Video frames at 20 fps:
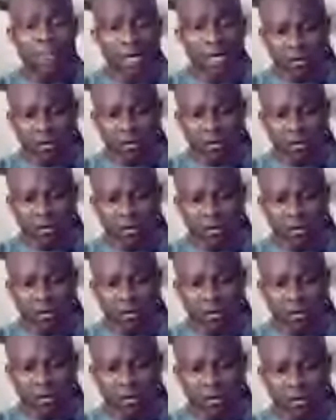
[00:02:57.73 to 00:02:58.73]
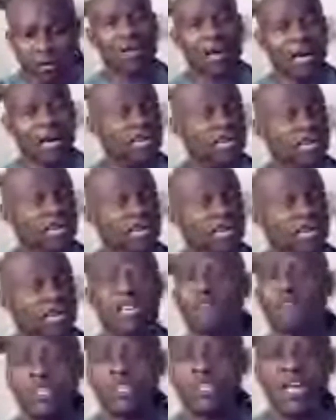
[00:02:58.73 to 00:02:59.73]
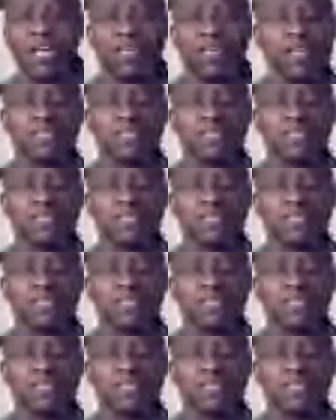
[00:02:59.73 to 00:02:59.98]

But hey, at the end of the day,